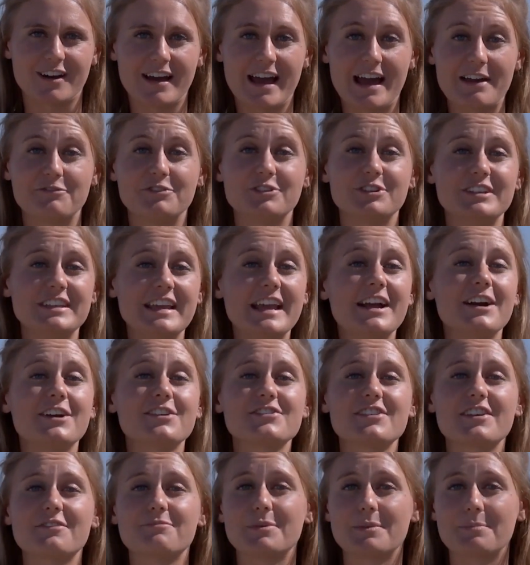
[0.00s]
After
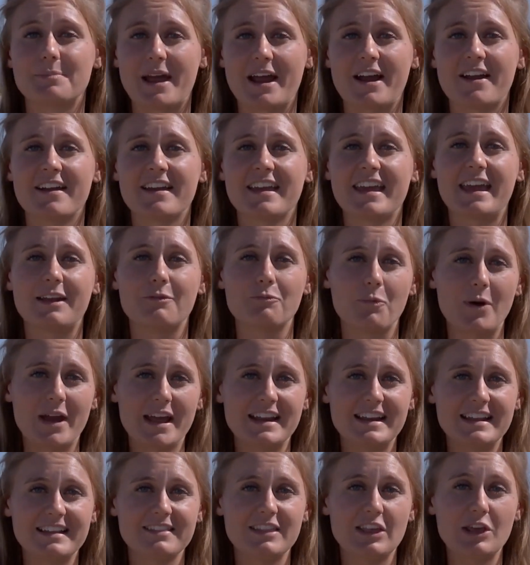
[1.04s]
years of preparing and
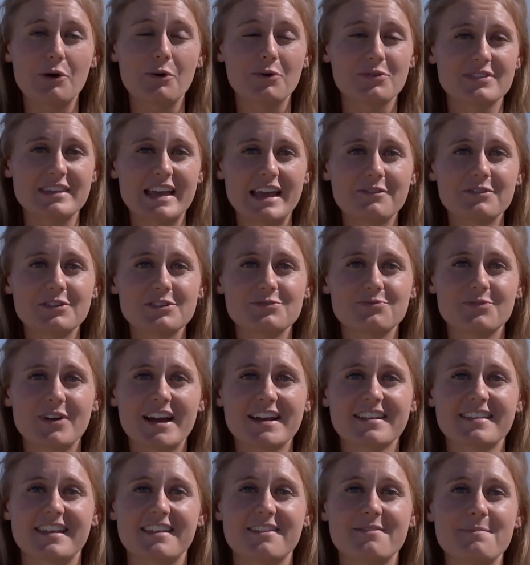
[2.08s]
waiting, the
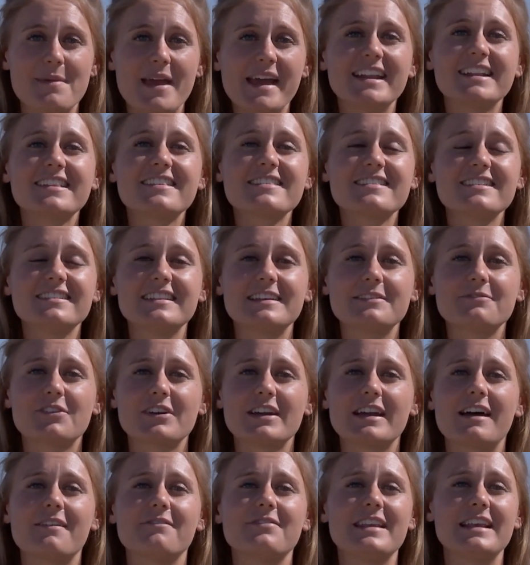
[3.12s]
OSIRIS-REx has made its
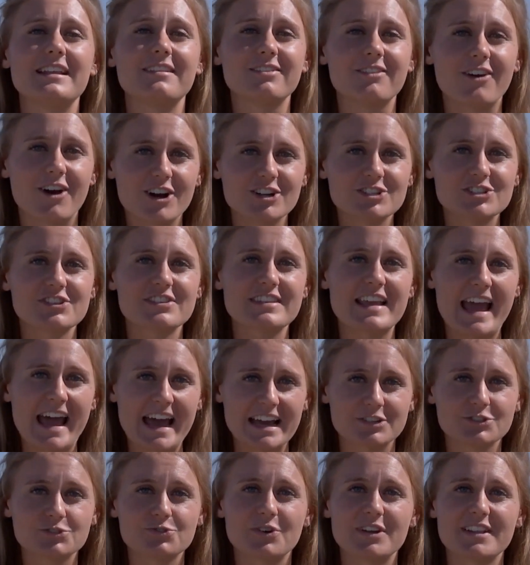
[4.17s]
delivery of the largest
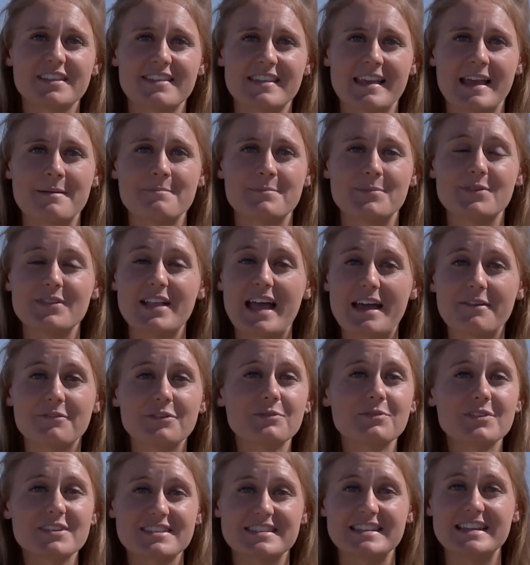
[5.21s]
asteroid sample
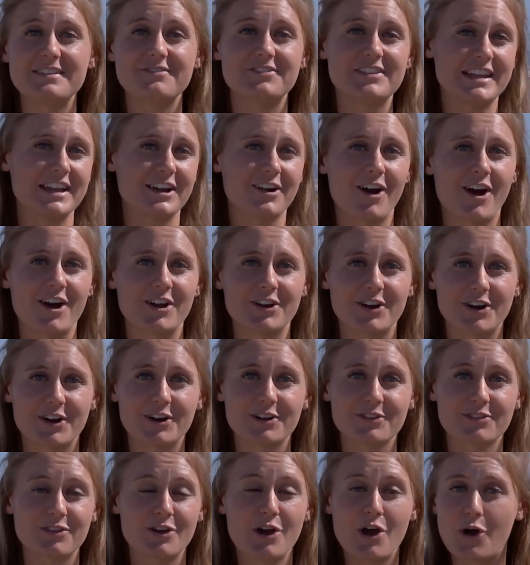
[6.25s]
ever received here on
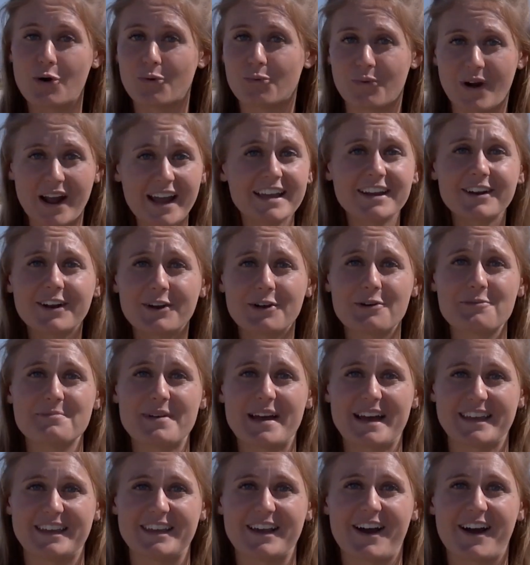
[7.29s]
Earth, right in our own
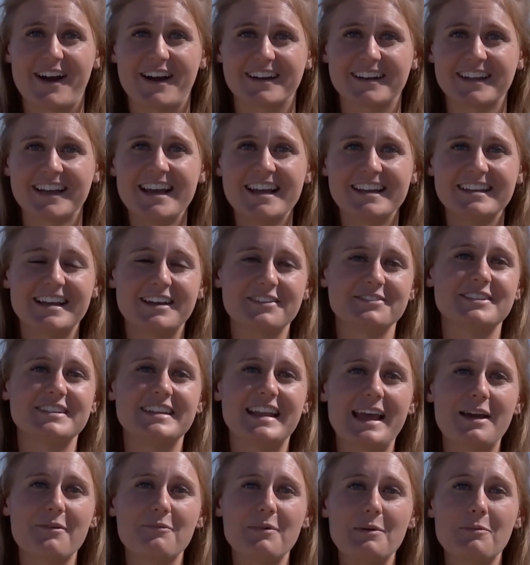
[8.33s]
backyard. Now
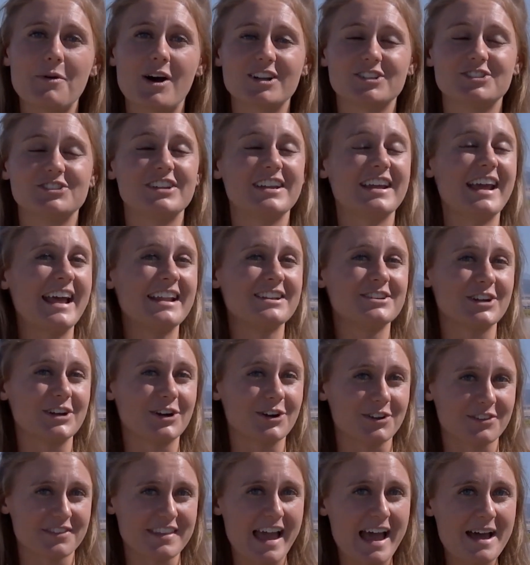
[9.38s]
today, we watched it enter
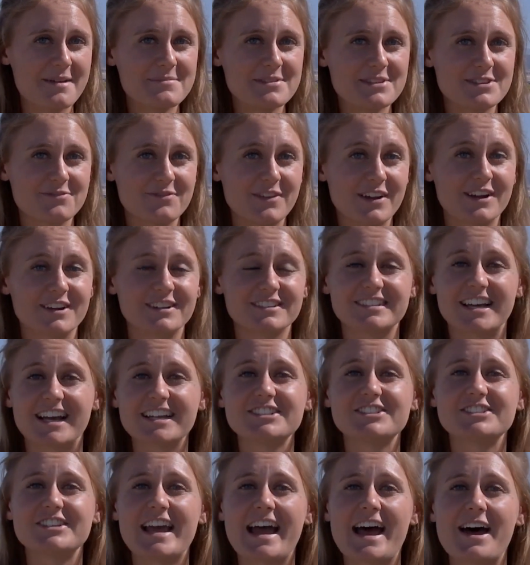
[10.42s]
Earth's atmosphere,
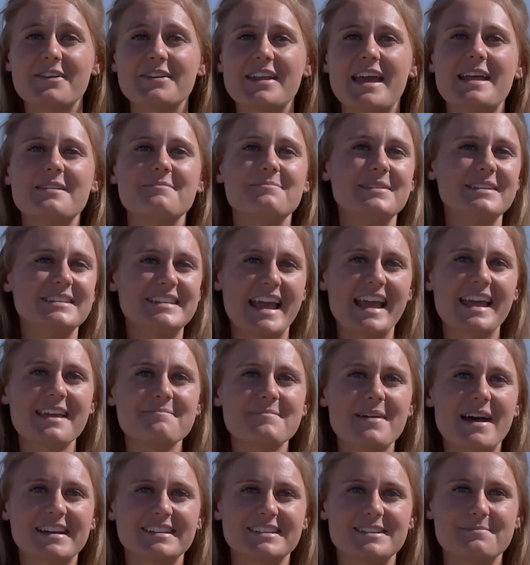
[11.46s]
touch down, and be
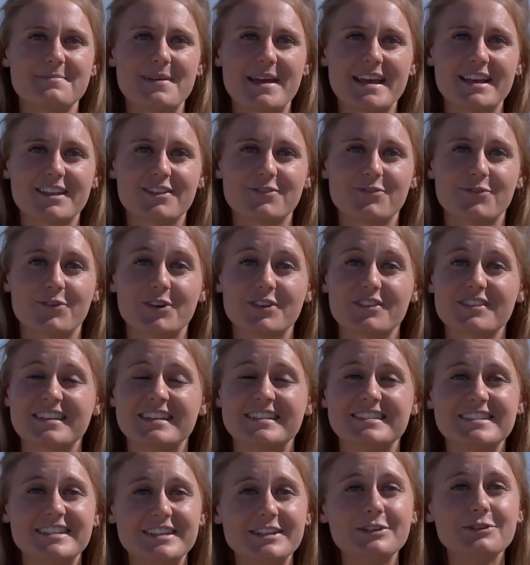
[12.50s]
taken back to base for its
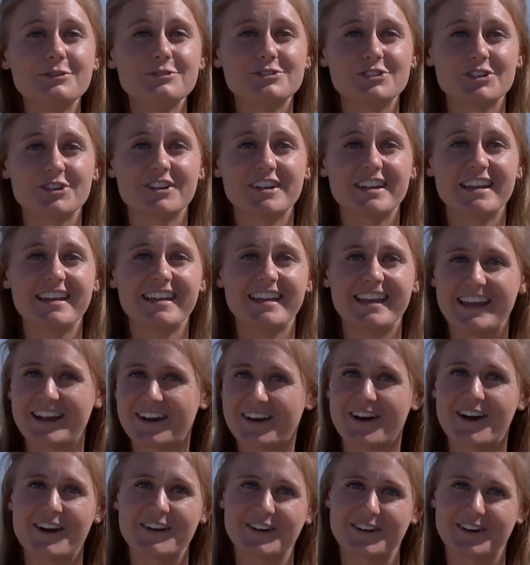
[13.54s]
continued journey
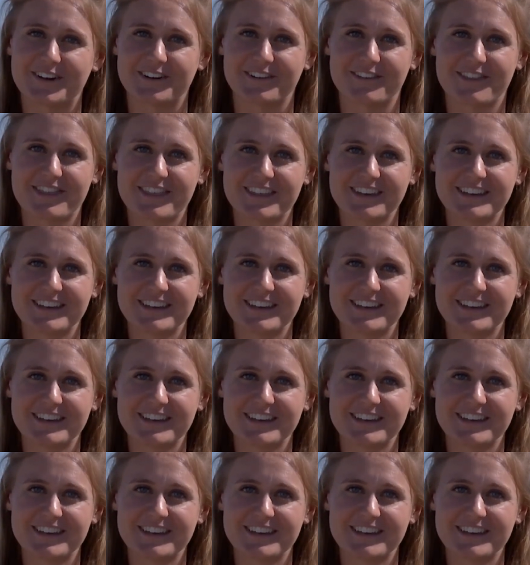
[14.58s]
here on Earth.